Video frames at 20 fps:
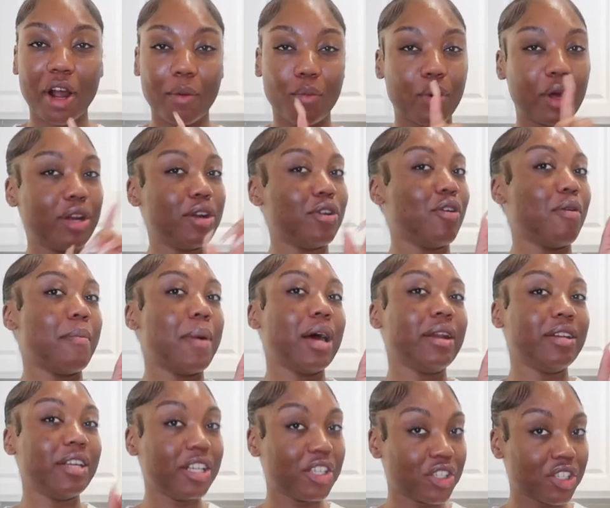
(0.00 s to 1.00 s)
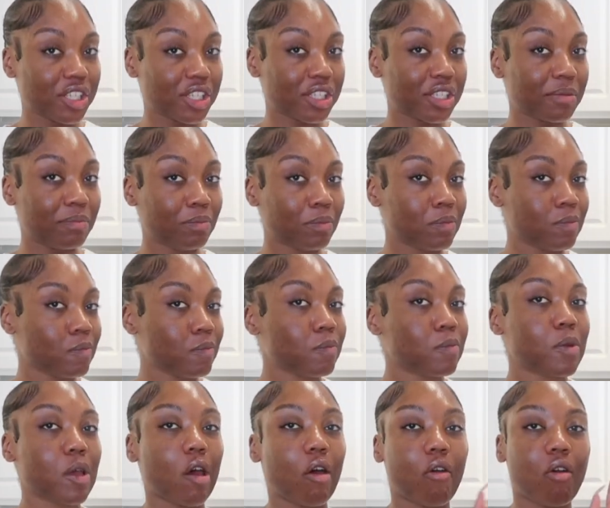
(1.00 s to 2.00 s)
I'm waiting on my dishes.
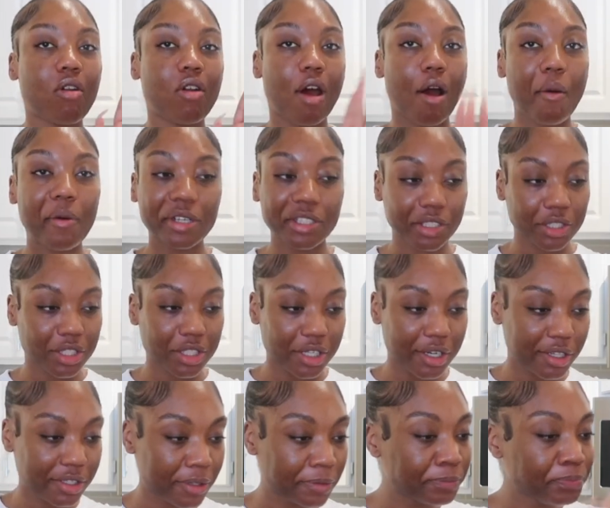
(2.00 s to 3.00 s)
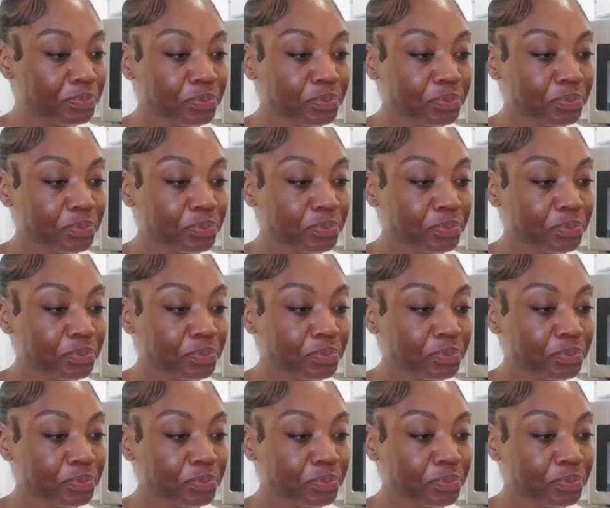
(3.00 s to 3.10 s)
I cannot wait to see those.